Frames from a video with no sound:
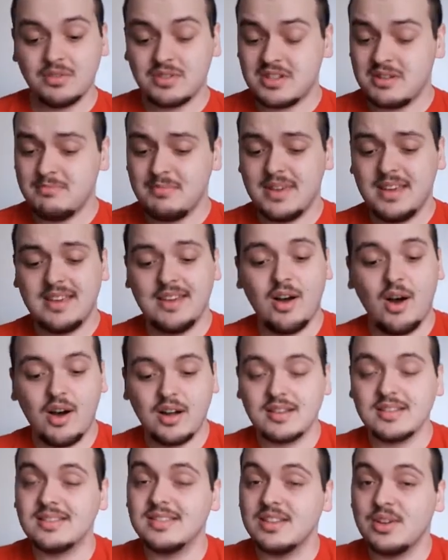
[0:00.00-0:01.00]
to me,
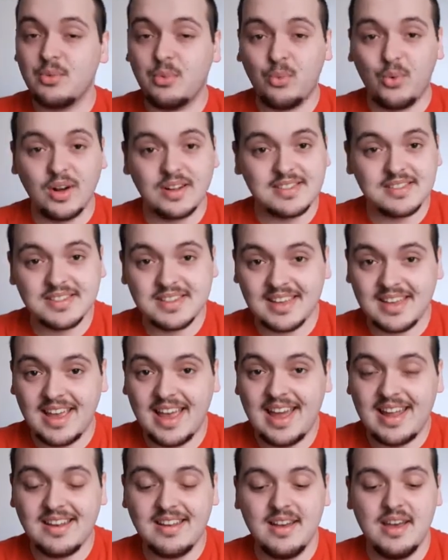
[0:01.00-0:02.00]
honestly, once
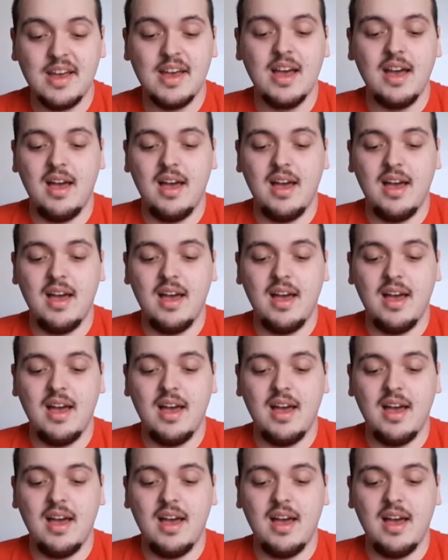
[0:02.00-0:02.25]
again,